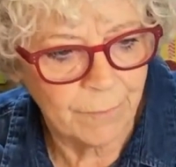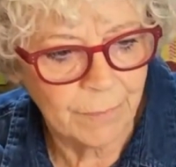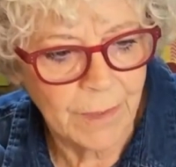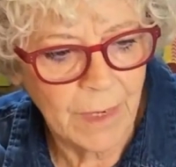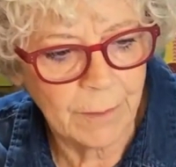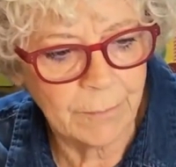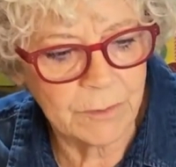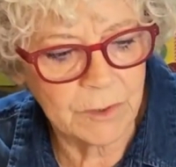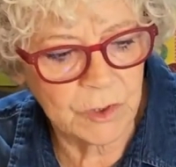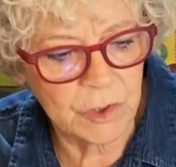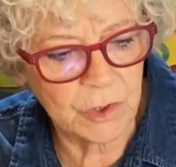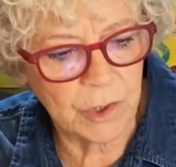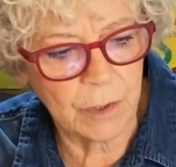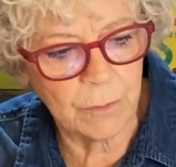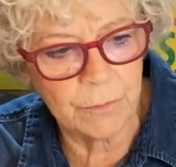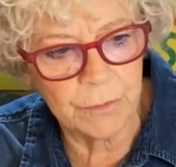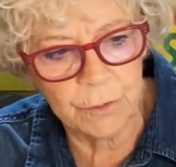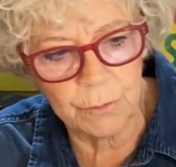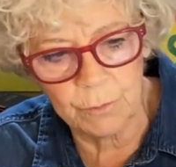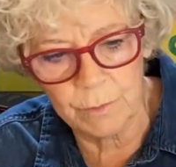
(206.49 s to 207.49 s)
I'm going to start
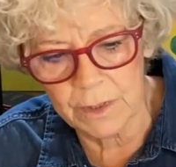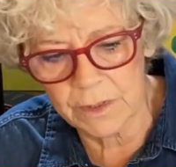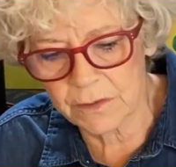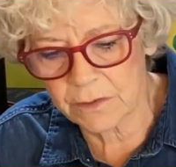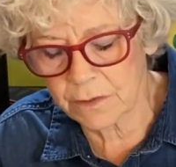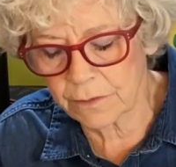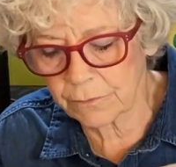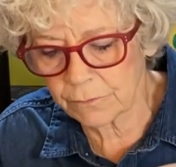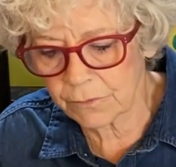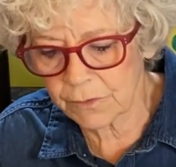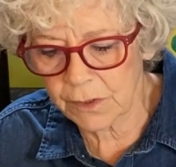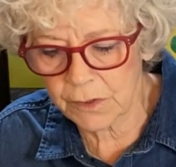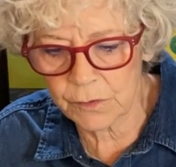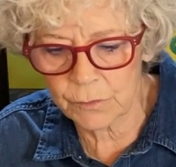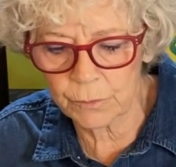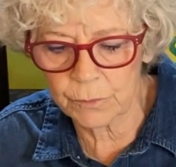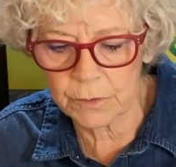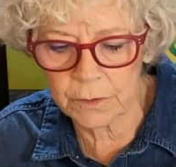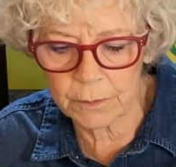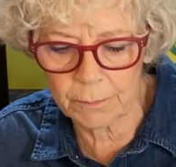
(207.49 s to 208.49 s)
with the resin. Doesn't
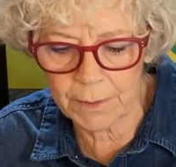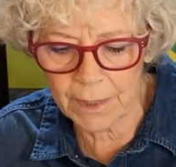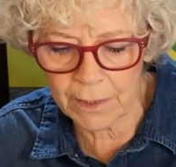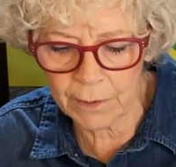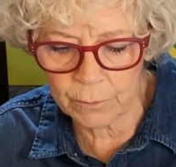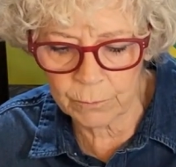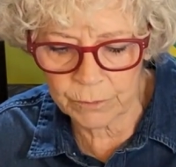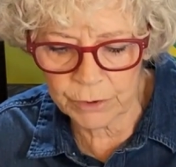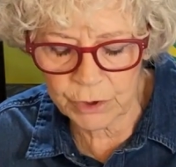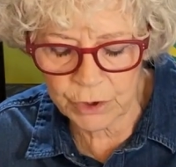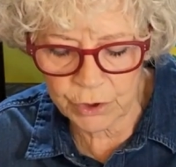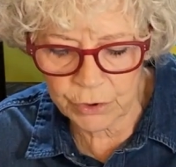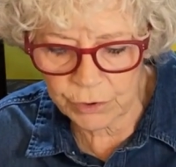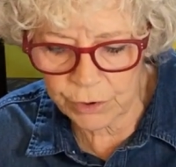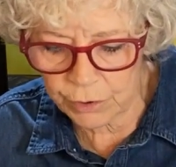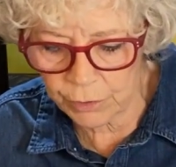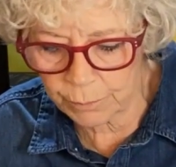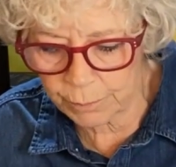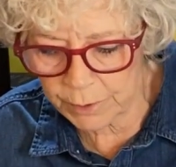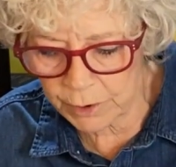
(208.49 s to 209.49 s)
really matter which you
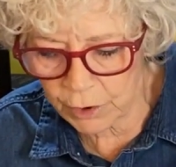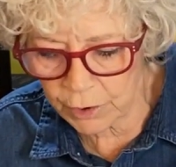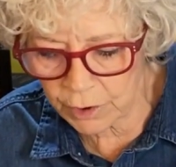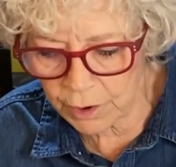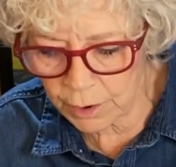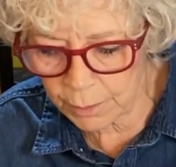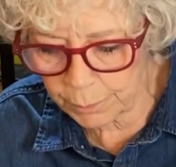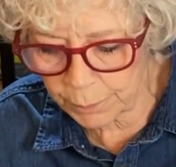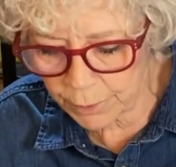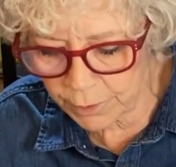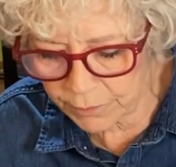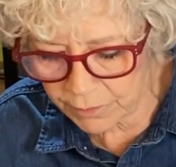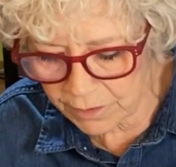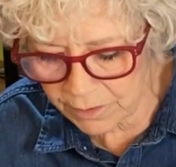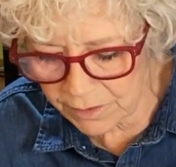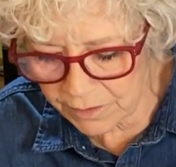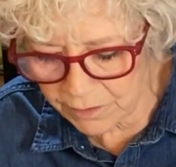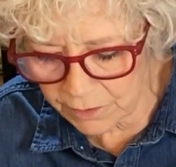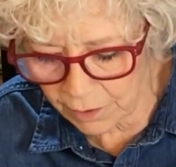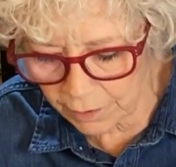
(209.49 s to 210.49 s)
do, but you're going to put
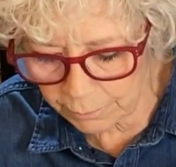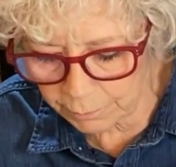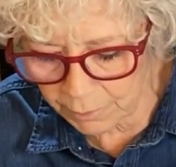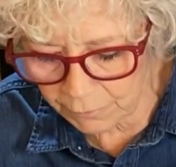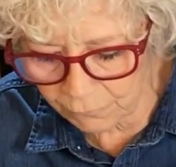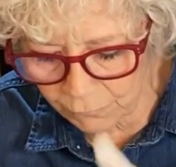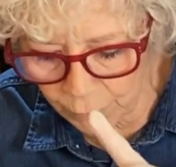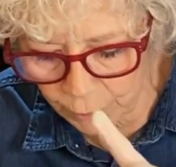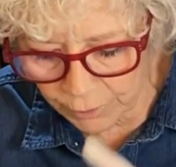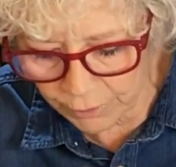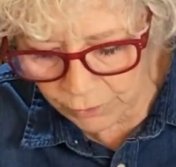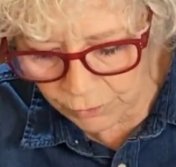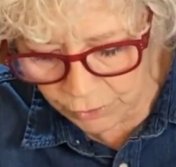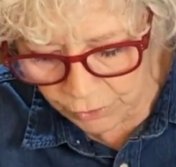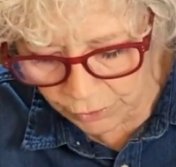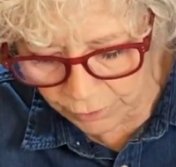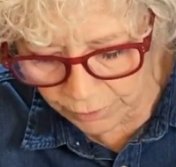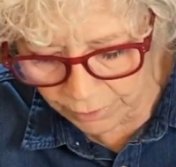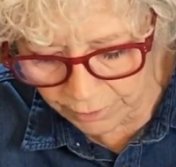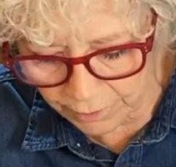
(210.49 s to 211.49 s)
this on before you
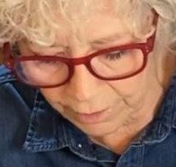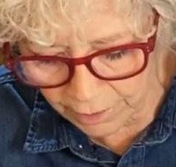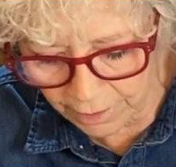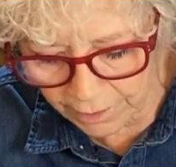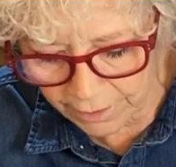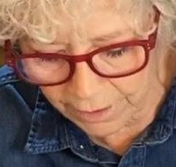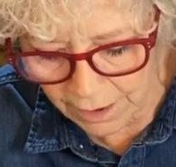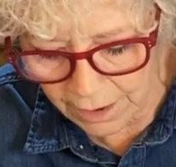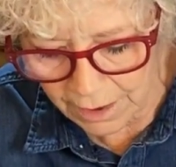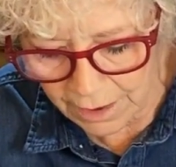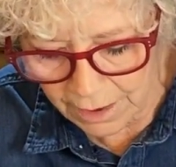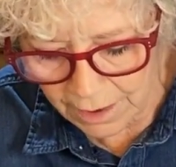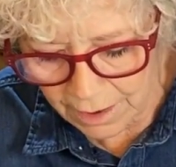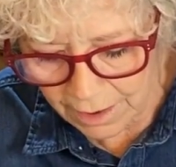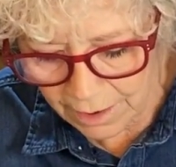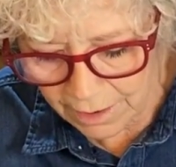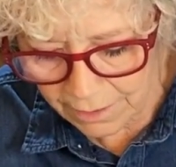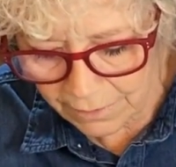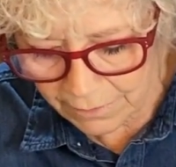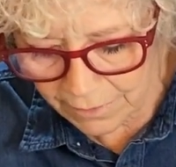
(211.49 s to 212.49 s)
turn it on.
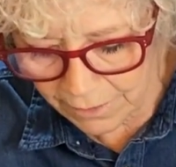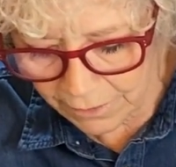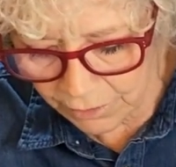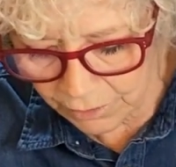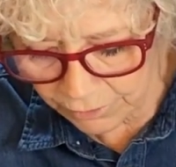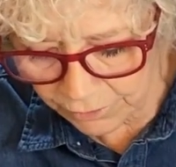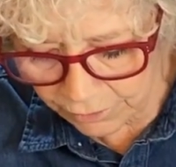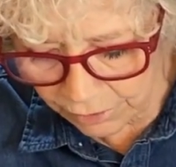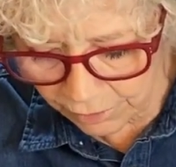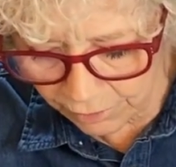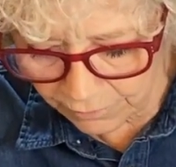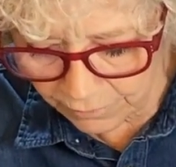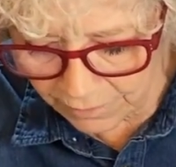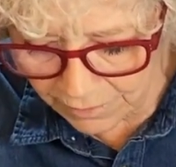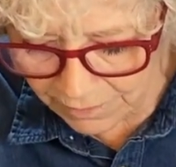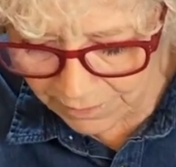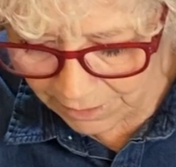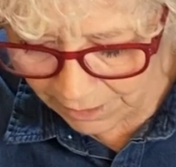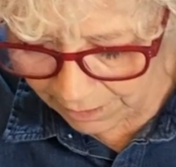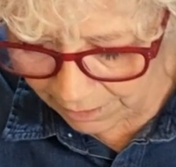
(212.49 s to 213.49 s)
Then you'll turn the
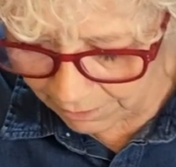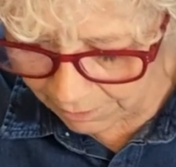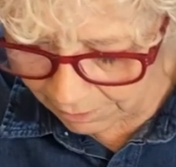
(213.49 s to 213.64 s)
scale